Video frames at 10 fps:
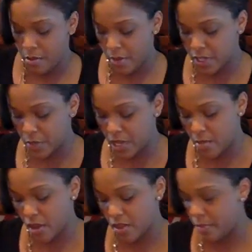once we get
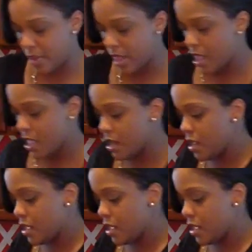them all in a pan,